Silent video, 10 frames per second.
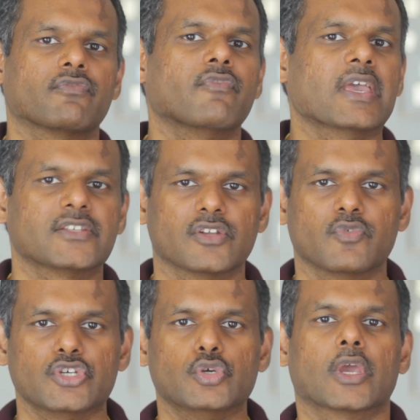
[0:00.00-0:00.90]
of ways in
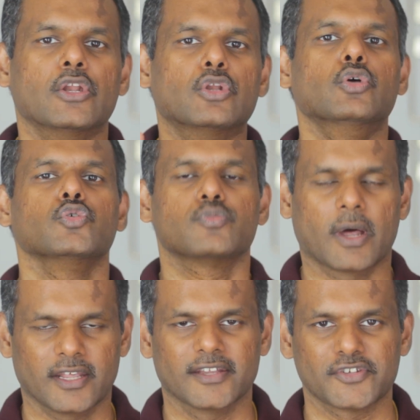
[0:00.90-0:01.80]
which you can lose
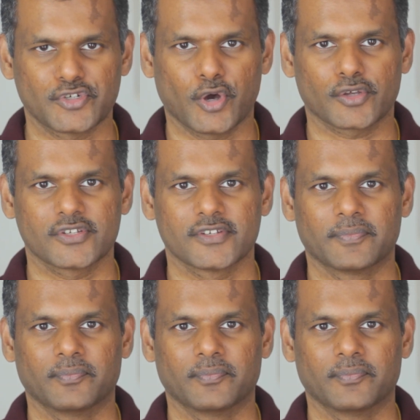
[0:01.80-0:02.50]
money in stocks.